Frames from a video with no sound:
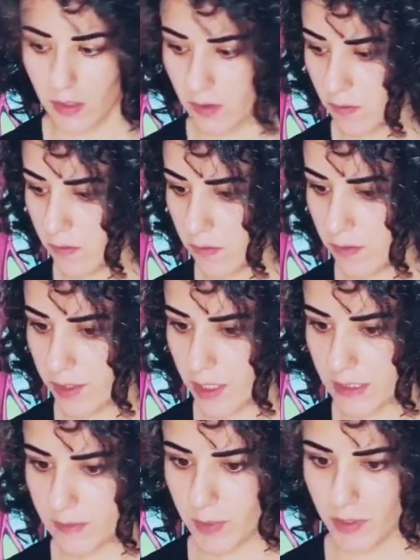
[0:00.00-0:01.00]
your
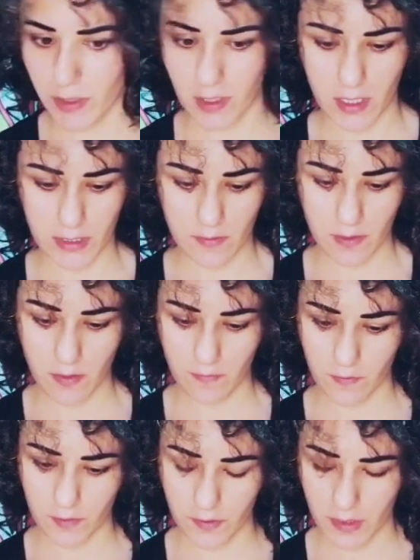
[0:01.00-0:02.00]
spirit guides, the
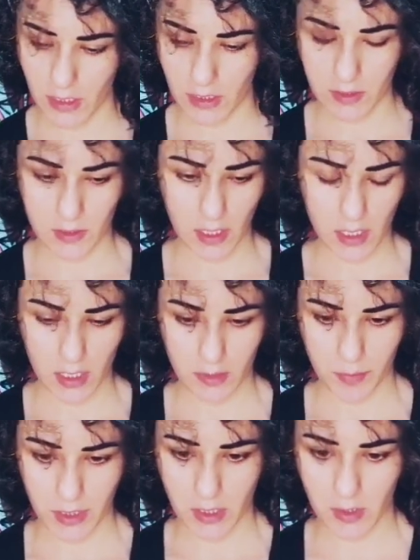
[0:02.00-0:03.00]
universe, is
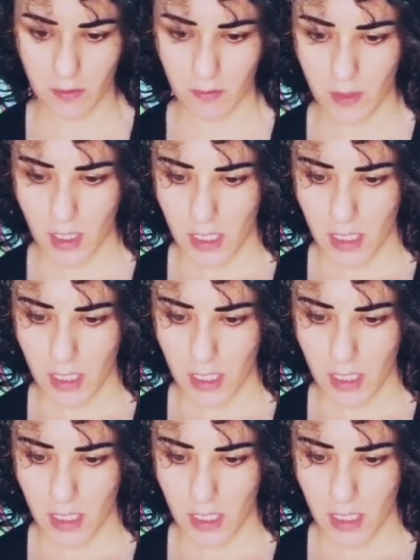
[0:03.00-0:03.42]
helping you